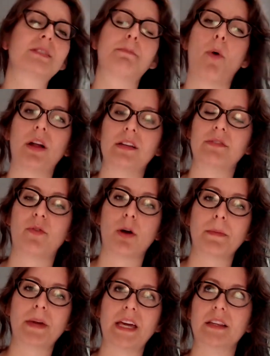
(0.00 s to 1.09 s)
someone
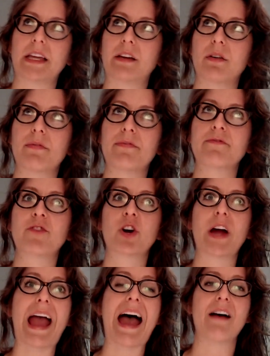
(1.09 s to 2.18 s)
spoiled it for me like
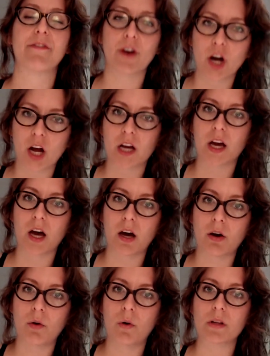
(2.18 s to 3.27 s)
forever
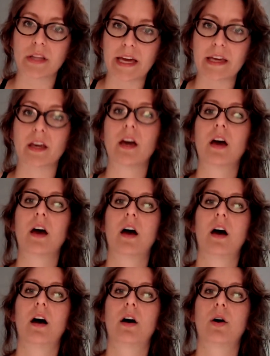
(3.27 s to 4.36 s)
ago. Like,
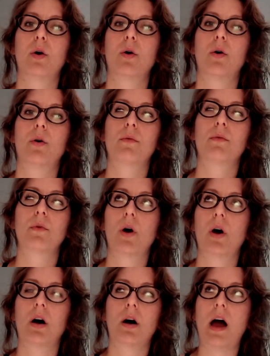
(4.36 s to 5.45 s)
I
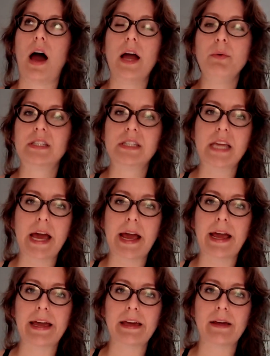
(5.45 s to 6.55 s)
would say
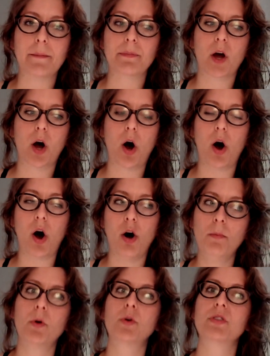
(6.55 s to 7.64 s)
almost
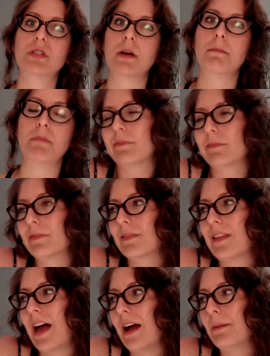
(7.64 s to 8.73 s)
immediately. I
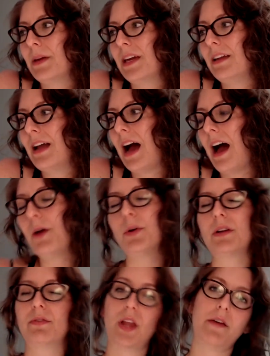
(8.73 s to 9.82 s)
mean, I would have loved to
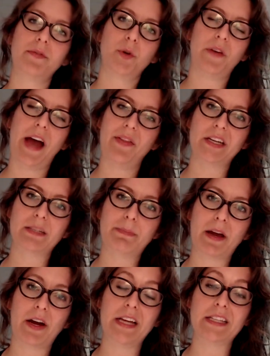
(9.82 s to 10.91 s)
have had that experience
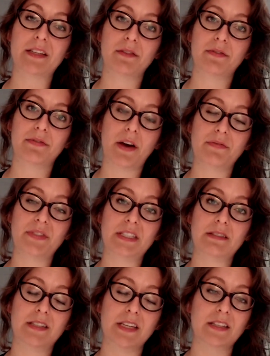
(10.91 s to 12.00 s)
of
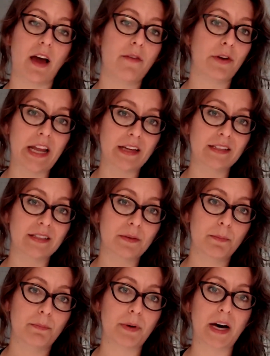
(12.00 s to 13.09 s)
discovering it, but